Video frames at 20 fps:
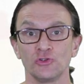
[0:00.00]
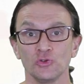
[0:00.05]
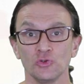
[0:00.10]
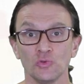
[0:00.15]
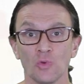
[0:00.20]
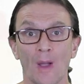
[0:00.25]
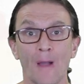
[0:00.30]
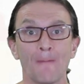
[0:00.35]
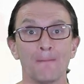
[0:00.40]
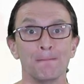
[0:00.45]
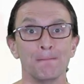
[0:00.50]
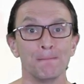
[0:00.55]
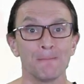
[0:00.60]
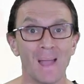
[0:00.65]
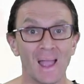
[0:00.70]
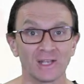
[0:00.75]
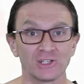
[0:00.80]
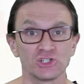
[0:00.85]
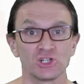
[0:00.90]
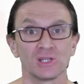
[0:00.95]
2,
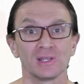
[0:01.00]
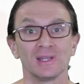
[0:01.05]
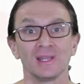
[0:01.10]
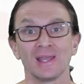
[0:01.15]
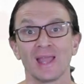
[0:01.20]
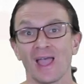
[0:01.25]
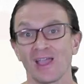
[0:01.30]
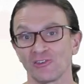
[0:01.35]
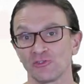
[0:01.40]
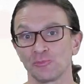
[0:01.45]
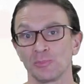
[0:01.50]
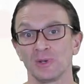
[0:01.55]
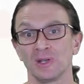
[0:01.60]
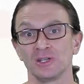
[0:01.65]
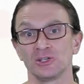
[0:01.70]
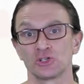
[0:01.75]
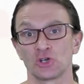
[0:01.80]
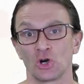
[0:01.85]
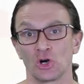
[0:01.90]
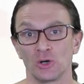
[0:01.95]
matching the
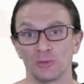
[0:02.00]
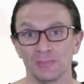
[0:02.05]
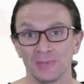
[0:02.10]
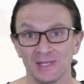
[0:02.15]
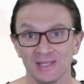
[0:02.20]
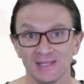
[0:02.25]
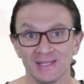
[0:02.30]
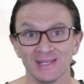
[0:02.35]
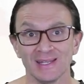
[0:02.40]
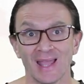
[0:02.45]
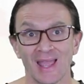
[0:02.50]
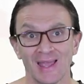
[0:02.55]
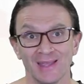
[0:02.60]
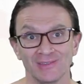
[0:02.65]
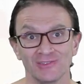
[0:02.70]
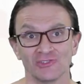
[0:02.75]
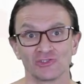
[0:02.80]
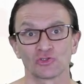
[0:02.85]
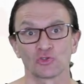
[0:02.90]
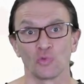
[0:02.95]
exponent term in the
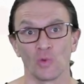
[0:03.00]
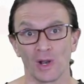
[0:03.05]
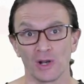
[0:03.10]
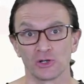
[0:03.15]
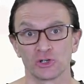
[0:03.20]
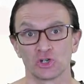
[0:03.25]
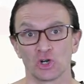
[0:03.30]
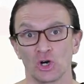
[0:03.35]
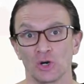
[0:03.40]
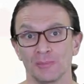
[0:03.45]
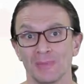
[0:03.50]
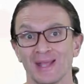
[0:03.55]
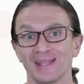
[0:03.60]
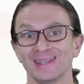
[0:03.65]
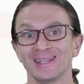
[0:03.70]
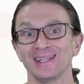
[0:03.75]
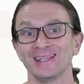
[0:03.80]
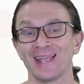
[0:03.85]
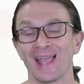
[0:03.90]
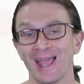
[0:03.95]
n squared term
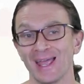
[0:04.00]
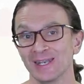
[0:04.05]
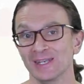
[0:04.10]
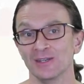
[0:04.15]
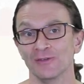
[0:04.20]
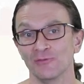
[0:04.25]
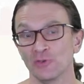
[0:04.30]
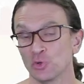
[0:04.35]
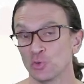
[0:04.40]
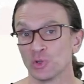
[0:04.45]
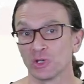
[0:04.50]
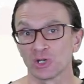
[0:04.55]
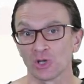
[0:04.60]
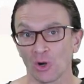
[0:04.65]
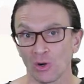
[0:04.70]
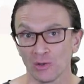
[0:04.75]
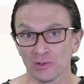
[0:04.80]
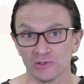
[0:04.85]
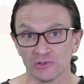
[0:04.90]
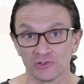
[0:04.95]
at the end of the
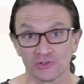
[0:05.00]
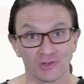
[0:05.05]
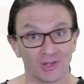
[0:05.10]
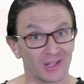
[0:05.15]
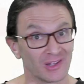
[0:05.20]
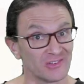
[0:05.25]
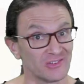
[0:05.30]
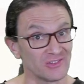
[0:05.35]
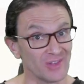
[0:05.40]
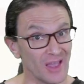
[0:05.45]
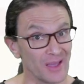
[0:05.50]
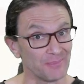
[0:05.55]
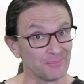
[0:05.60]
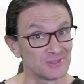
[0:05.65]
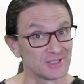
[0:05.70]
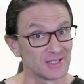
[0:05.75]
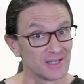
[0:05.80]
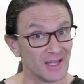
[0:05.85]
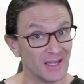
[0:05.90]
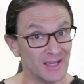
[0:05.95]
recurrence,
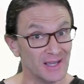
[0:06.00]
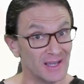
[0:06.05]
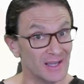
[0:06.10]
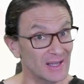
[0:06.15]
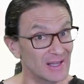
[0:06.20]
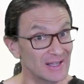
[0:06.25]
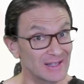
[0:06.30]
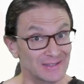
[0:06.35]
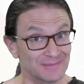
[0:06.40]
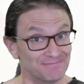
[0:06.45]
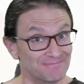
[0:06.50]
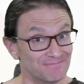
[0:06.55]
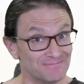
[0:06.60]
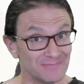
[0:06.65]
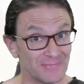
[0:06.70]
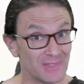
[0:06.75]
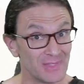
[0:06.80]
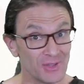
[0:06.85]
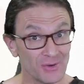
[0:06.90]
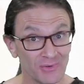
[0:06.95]
except
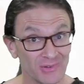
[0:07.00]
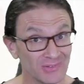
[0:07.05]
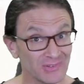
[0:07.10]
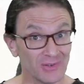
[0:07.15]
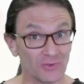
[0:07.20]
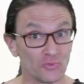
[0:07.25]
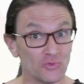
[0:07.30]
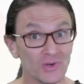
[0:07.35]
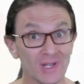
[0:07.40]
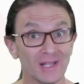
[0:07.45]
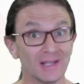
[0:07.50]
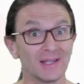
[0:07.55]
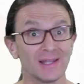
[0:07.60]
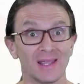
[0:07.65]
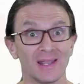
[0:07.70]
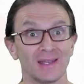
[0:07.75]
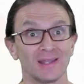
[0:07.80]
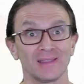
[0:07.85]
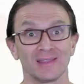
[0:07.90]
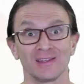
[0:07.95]
there isn't really
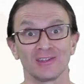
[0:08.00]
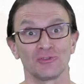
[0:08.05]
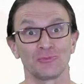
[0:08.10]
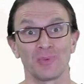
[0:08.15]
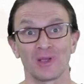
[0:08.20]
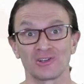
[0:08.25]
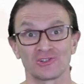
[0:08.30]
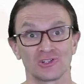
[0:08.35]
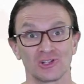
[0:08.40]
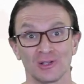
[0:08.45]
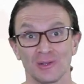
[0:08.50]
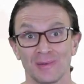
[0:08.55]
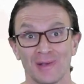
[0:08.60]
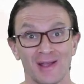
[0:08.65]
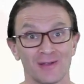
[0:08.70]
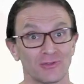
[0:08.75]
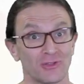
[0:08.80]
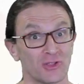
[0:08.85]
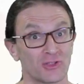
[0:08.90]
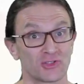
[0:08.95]
anything special
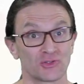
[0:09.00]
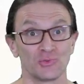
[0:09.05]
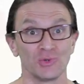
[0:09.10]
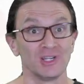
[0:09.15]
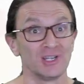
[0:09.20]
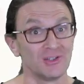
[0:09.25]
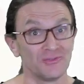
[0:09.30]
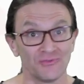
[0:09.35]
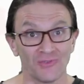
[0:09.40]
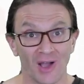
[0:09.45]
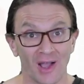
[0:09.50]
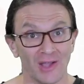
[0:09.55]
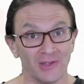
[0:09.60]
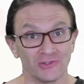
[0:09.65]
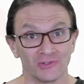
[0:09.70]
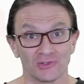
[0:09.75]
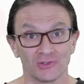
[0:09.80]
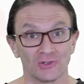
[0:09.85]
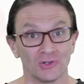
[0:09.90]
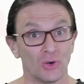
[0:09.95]
about the 3
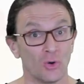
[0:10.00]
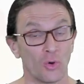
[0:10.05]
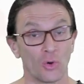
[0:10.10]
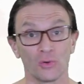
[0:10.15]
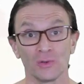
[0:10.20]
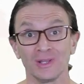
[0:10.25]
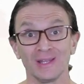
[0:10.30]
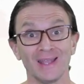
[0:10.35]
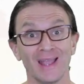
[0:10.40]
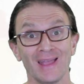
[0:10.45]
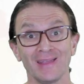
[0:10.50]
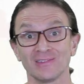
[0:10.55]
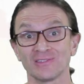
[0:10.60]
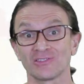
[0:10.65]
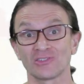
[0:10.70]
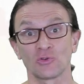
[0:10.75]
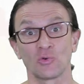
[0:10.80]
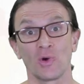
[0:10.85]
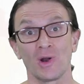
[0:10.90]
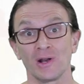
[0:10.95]
divisor or the n
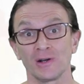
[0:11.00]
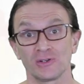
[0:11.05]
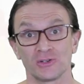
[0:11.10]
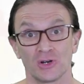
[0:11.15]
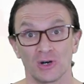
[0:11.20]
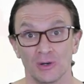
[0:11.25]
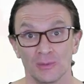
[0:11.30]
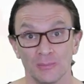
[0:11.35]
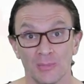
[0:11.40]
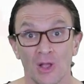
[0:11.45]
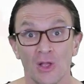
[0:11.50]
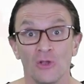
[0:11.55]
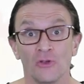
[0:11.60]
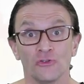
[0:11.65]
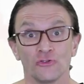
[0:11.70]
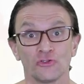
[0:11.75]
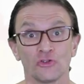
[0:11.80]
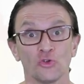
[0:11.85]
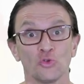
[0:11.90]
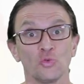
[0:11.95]
squared term,
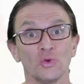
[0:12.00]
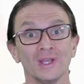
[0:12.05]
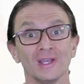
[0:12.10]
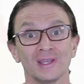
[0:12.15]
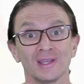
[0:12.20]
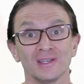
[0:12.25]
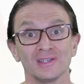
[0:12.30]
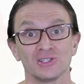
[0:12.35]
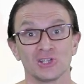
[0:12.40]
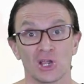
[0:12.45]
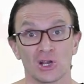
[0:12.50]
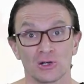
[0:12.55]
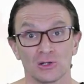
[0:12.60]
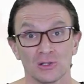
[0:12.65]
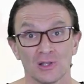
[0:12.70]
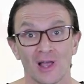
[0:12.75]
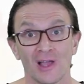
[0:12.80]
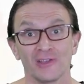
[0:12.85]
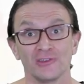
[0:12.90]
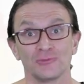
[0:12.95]
so we can
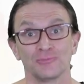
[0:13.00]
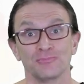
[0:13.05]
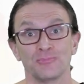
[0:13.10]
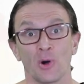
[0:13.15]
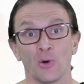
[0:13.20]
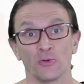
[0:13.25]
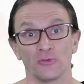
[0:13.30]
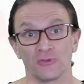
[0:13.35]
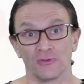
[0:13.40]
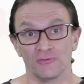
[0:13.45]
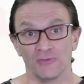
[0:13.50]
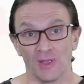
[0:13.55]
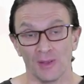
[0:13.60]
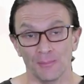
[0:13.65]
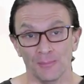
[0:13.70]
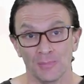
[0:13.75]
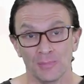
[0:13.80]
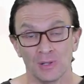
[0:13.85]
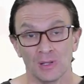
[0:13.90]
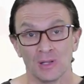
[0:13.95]
generalize both of
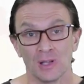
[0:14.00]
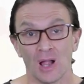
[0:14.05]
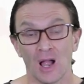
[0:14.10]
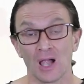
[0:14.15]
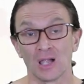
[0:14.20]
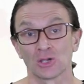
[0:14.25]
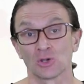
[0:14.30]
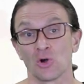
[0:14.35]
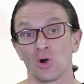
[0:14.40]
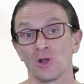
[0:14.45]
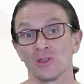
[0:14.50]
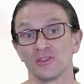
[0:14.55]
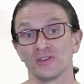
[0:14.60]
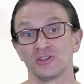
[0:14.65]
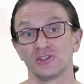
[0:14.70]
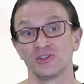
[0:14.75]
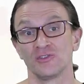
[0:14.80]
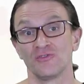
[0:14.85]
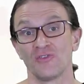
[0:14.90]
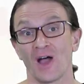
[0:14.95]
them. I'll call
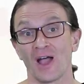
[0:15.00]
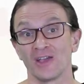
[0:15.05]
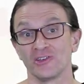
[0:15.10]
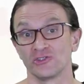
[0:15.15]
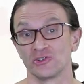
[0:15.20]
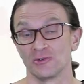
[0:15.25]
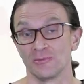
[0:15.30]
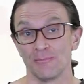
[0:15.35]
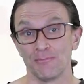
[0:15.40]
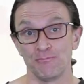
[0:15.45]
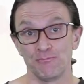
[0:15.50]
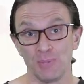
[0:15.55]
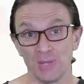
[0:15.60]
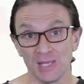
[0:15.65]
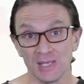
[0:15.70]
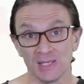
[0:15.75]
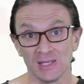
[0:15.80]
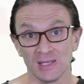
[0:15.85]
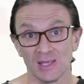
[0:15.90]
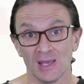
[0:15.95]
the divisor
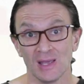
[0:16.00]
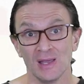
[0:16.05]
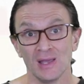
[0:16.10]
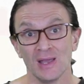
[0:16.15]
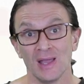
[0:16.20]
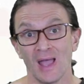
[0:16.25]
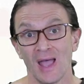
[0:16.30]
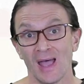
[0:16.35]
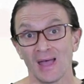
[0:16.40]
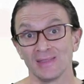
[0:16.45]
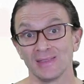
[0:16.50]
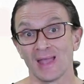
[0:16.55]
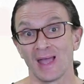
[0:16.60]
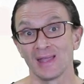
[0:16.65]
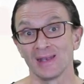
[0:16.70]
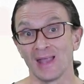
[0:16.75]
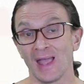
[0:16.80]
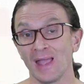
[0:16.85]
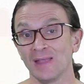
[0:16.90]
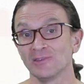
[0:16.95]
b, and
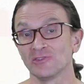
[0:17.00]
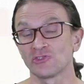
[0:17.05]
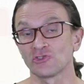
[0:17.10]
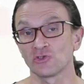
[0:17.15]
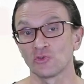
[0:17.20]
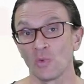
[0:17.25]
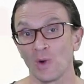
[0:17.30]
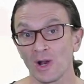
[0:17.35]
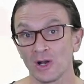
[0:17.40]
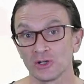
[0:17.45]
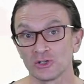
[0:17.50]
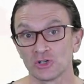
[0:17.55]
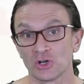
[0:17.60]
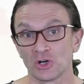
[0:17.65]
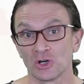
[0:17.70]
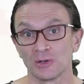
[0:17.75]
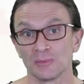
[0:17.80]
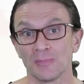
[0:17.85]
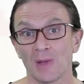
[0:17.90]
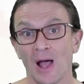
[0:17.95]
that n squared
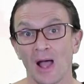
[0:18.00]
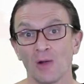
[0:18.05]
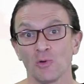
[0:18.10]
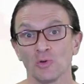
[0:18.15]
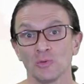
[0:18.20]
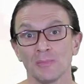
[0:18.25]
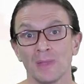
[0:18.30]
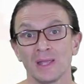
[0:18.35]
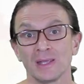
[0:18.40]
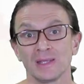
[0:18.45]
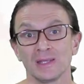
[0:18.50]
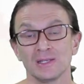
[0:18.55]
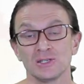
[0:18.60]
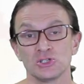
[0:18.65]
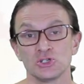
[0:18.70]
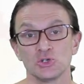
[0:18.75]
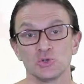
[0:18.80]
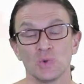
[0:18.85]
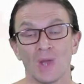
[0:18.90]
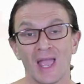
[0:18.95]
term I will make
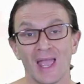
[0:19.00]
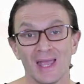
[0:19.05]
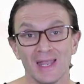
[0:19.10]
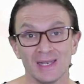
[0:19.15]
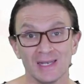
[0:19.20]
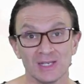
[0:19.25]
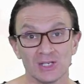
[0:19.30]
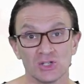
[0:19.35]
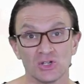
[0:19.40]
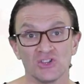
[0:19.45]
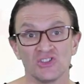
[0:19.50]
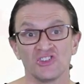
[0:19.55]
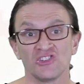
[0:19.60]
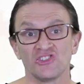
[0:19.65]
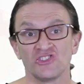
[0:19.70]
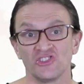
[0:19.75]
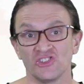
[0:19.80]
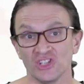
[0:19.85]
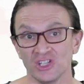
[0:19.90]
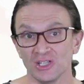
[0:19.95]
into n to the
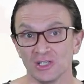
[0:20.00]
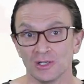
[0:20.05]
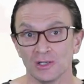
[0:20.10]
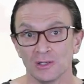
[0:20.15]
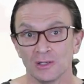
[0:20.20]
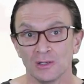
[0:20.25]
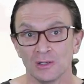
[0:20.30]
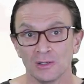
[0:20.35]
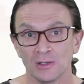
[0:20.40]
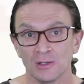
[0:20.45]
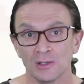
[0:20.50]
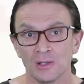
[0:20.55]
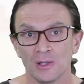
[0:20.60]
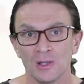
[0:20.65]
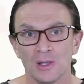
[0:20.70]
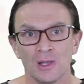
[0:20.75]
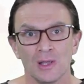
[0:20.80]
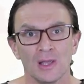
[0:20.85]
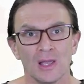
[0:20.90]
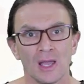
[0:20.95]
c.
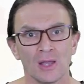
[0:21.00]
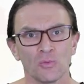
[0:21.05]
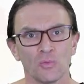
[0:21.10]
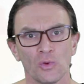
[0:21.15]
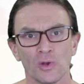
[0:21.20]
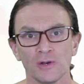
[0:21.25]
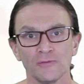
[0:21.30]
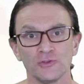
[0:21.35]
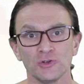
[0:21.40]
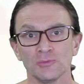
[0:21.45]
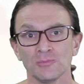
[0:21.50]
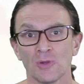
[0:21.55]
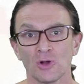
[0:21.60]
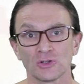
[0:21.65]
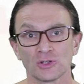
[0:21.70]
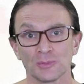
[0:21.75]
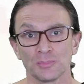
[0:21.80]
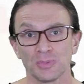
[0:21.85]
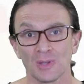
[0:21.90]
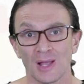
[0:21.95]
And what if you
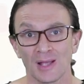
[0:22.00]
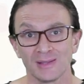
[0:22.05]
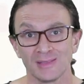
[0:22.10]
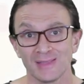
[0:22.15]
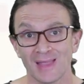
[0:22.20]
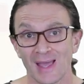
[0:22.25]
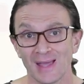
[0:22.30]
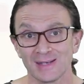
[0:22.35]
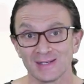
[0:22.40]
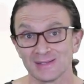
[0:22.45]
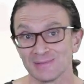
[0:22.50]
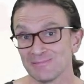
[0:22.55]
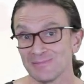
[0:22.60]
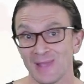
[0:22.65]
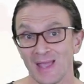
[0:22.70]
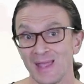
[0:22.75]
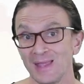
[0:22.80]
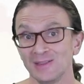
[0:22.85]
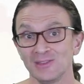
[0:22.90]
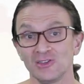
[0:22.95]
multiplied that
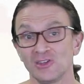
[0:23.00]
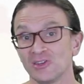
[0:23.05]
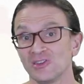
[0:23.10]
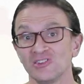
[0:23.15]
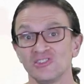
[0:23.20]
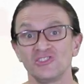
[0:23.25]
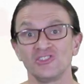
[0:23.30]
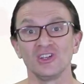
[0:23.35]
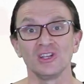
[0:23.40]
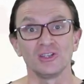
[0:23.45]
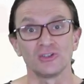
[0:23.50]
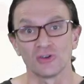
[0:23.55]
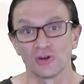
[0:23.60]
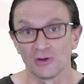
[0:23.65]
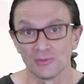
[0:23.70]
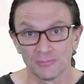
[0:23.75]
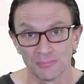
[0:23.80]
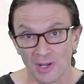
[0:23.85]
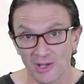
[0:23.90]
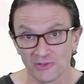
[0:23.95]
n to the c
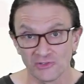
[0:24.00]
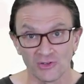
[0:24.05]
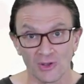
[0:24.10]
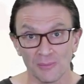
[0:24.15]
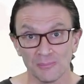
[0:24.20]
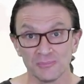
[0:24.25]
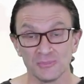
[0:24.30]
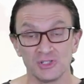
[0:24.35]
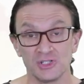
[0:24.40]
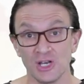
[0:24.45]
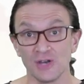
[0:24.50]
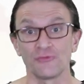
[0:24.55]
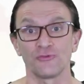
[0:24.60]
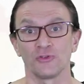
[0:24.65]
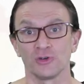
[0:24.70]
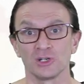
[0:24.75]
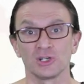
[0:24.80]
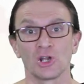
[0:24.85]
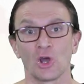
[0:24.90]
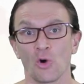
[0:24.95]
term by some
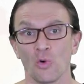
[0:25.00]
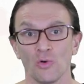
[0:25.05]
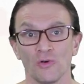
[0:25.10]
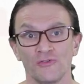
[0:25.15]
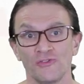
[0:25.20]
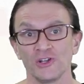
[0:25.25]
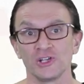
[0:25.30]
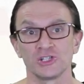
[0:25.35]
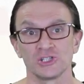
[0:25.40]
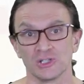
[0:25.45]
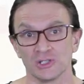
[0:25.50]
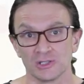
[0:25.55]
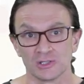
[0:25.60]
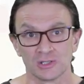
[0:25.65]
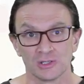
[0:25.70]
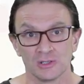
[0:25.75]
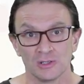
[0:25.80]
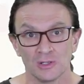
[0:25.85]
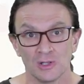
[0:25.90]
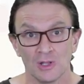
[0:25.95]
different coefficient.